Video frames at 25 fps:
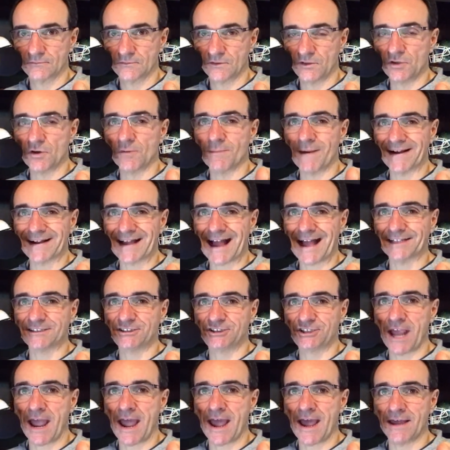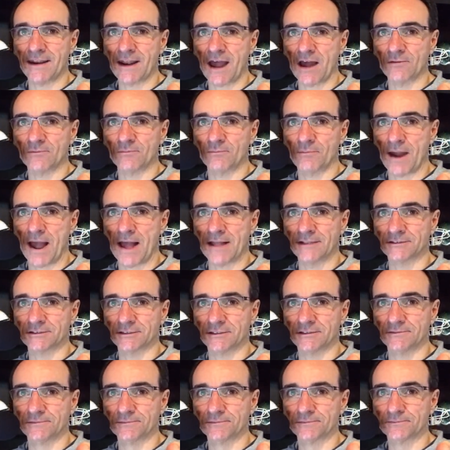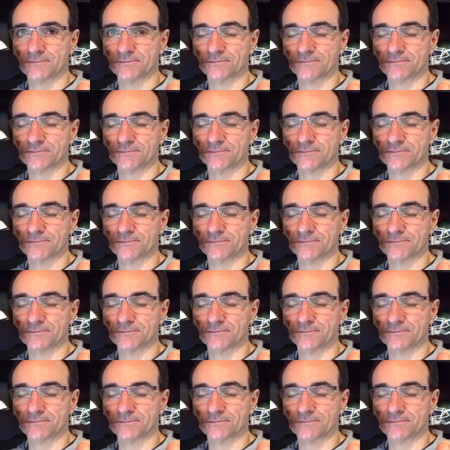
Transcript: You know my guy Chad out in Bronson?